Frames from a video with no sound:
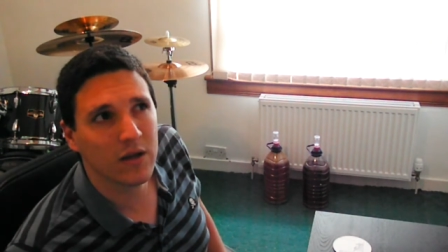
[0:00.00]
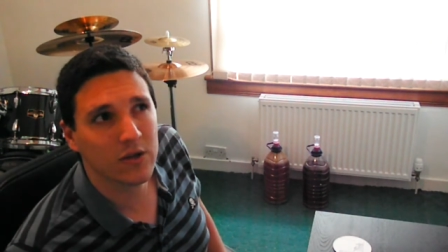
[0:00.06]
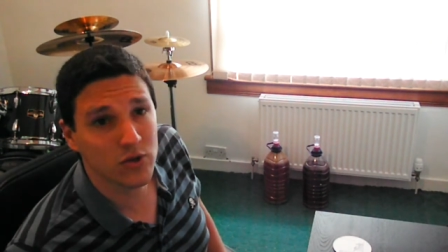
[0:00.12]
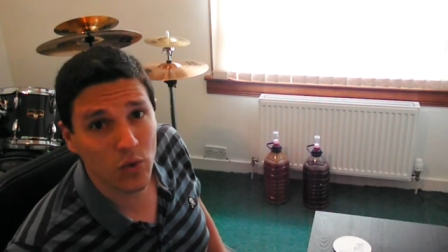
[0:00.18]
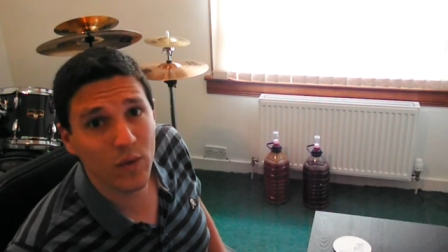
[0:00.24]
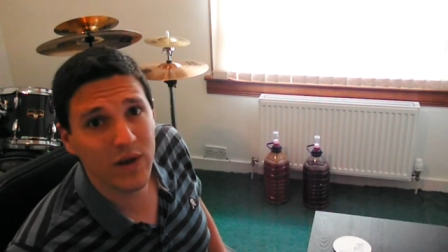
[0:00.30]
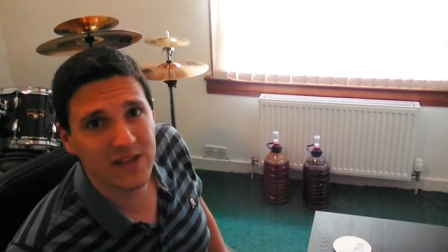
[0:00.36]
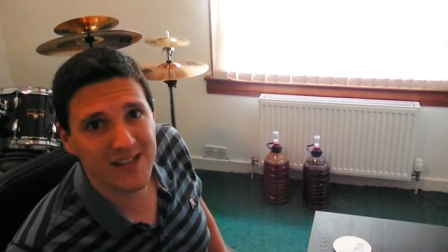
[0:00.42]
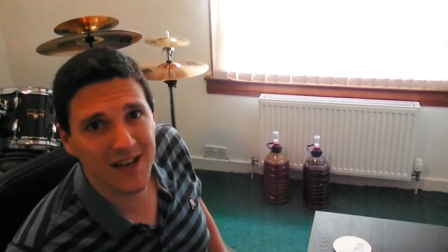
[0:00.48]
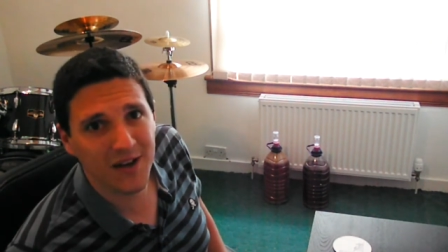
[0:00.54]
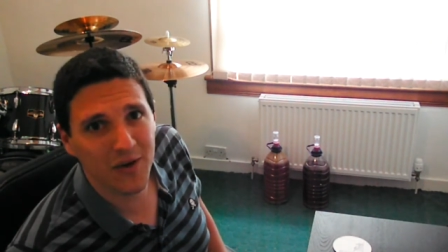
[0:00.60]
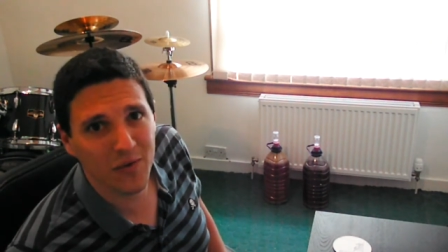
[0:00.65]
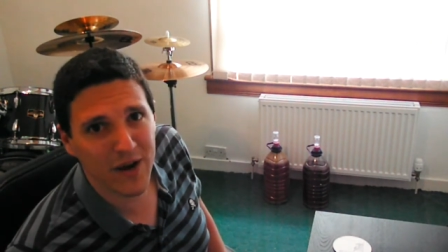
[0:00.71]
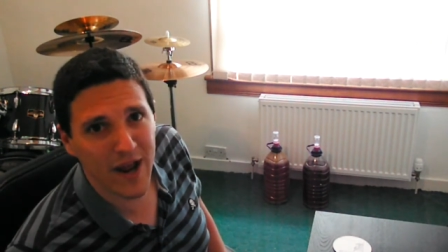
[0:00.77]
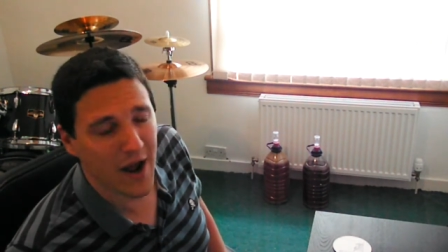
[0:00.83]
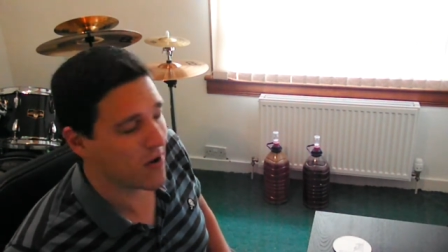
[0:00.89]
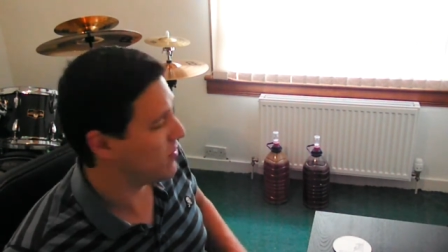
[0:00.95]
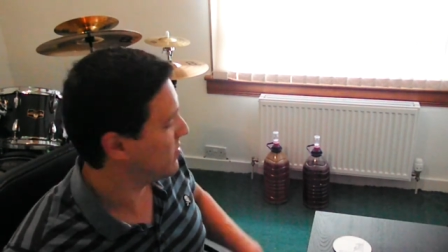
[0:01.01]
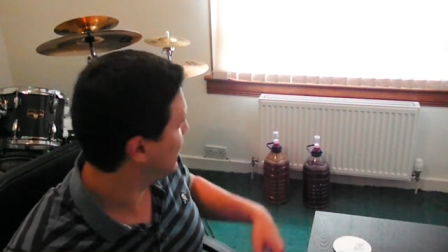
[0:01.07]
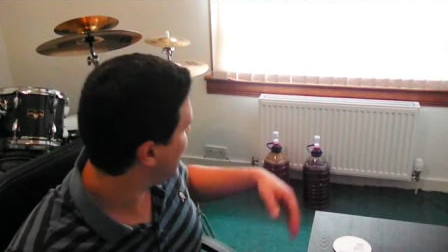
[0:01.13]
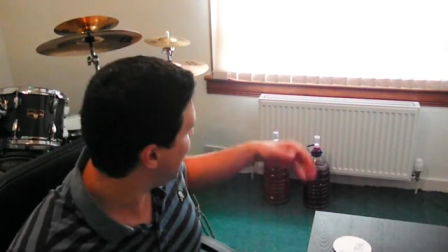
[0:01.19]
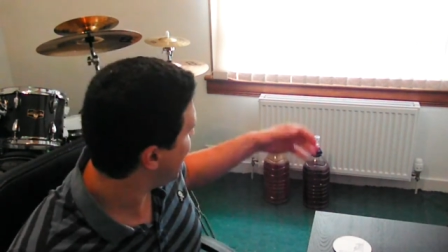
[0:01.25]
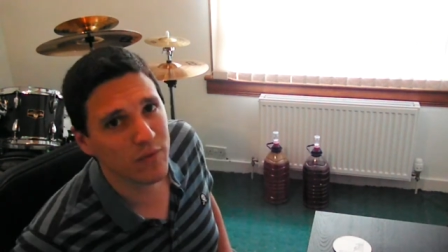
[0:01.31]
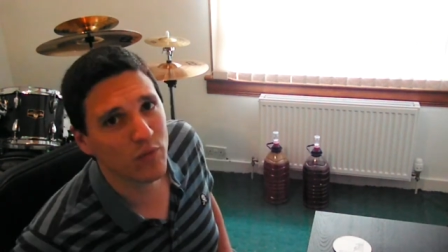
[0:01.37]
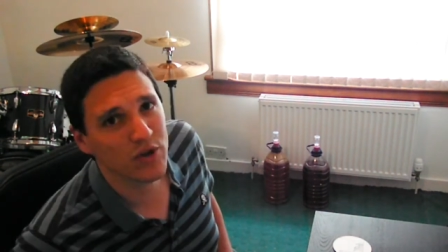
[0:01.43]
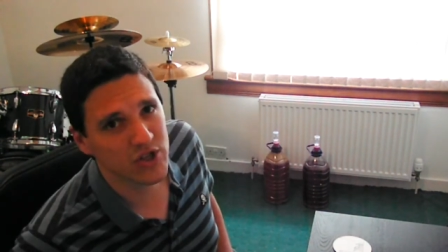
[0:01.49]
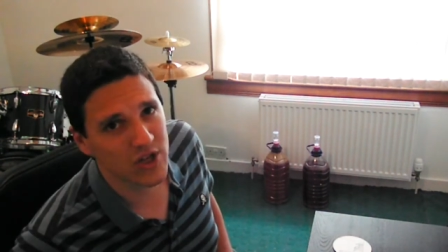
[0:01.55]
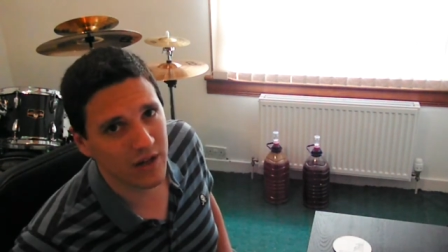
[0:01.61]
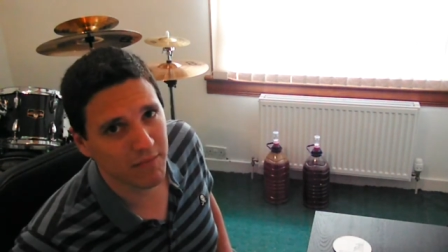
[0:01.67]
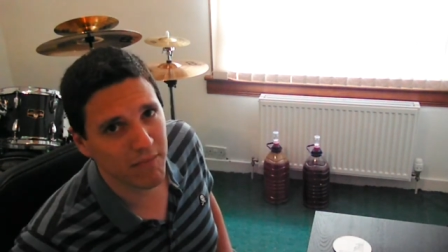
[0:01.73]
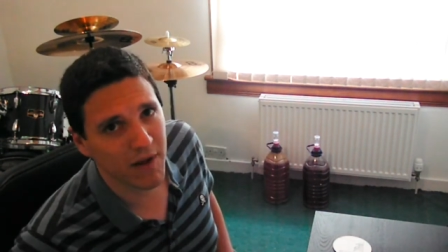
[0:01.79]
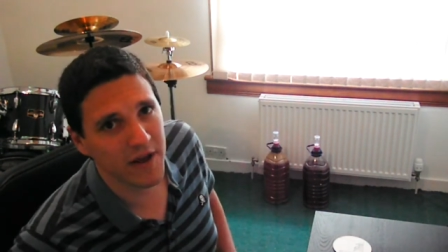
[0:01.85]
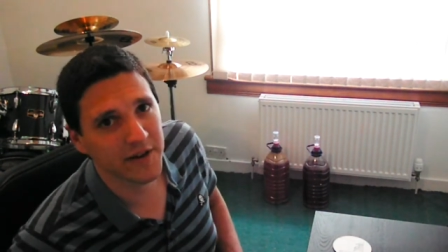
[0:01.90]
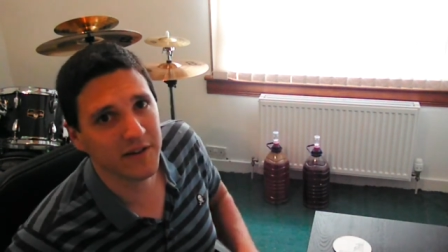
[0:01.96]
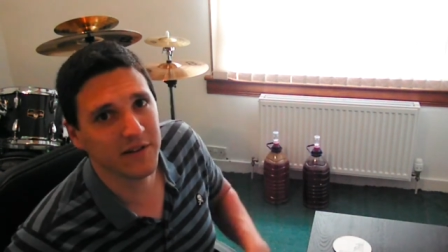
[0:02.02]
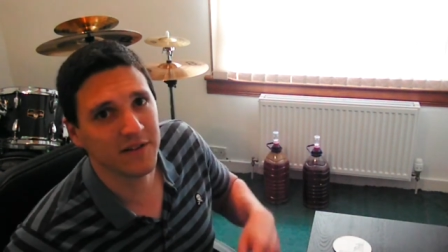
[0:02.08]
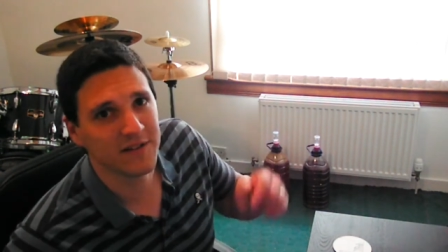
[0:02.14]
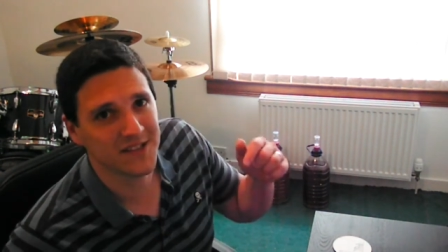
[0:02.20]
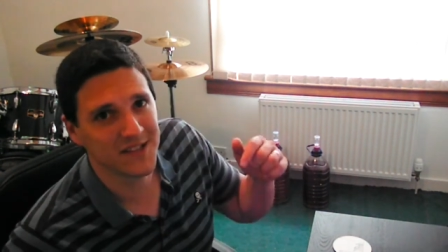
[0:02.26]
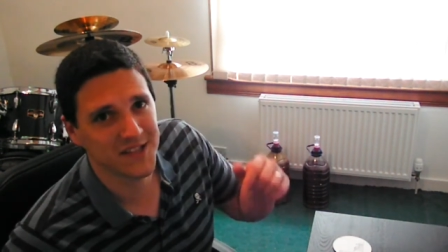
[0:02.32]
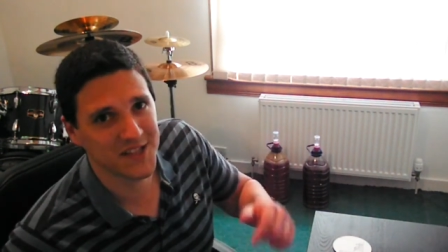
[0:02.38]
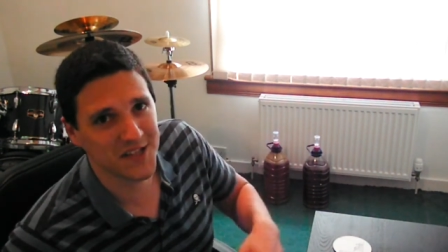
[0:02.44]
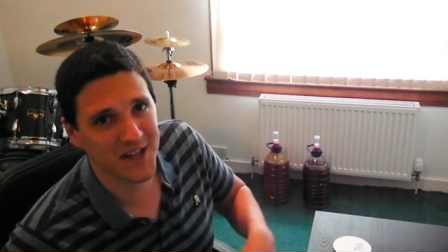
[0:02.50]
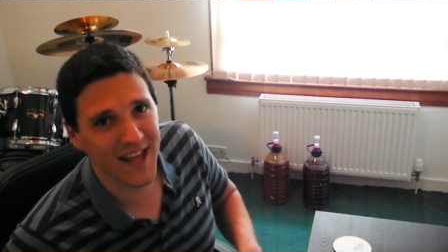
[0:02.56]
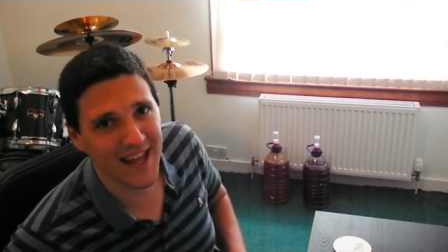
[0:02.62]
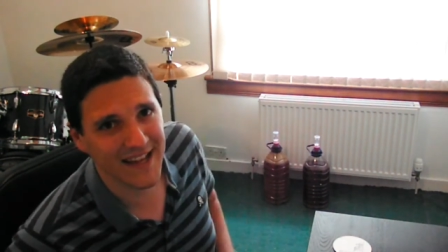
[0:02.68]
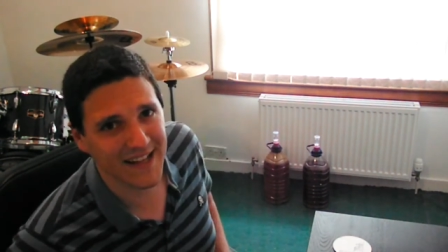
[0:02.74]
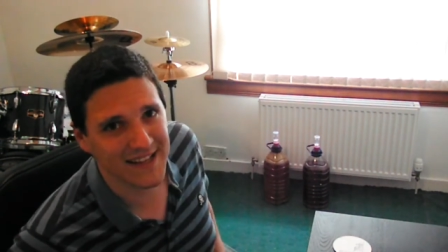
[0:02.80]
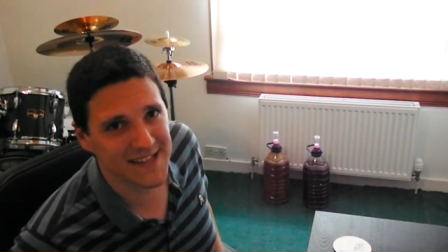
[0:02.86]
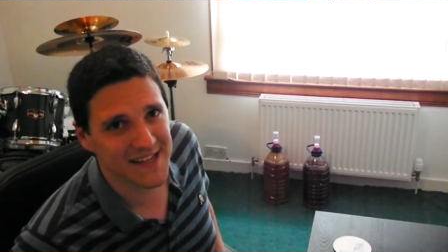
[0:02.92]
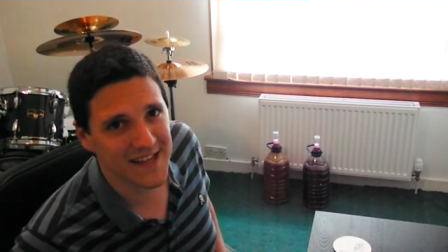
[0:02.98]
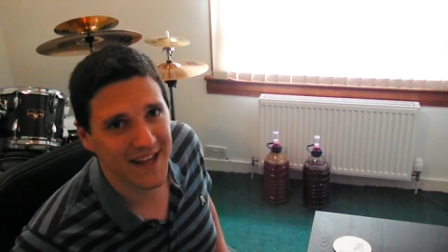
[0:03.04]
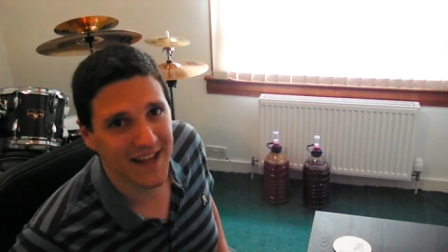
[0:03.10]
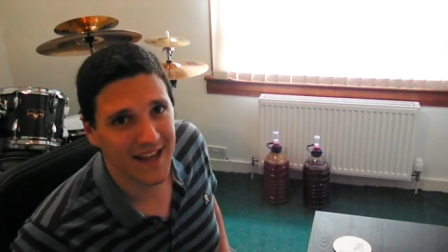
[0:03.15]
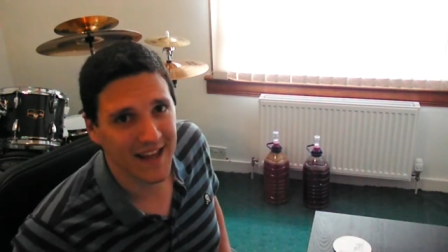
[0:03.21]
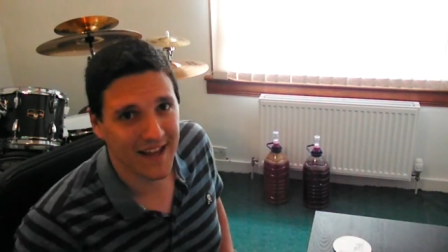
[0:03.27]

2 weeks ago now, and which I'll bottle tonight.